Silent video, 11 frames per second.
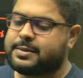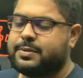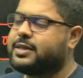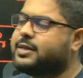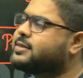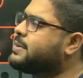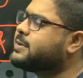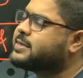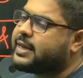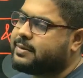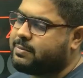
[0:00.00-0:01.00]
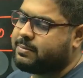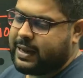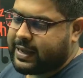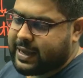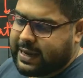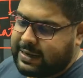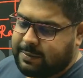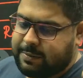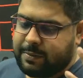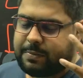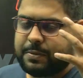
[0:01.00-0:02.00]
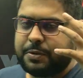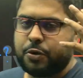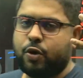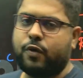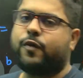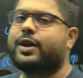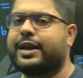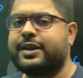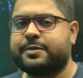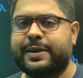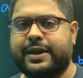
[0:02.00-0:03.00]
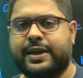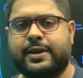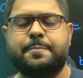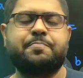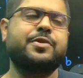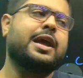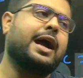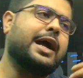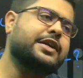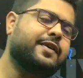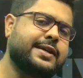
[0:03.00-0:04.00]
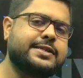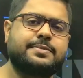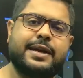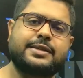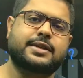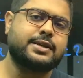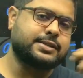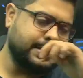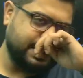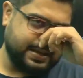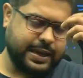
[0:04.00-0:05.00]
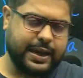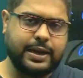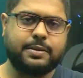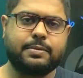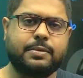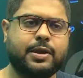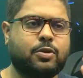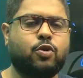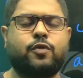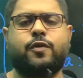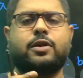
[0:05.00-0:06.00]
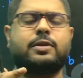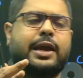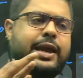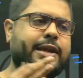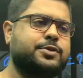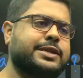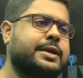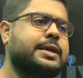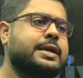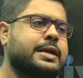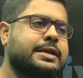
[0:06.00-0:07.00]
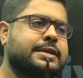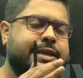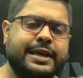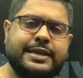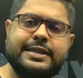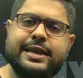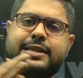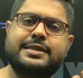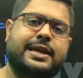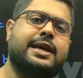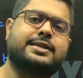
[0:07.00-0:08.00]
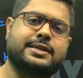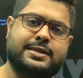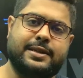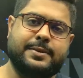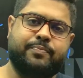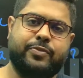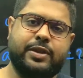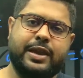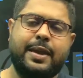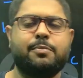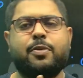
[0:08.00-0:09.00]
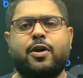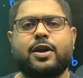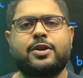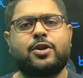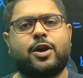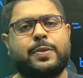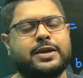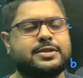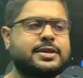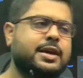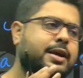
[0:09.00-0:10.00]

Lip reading: brother, see, like again, go for arithmetic, advanced maths ka sir. Again, go for, again, you see, CGL, CHSL. Important topics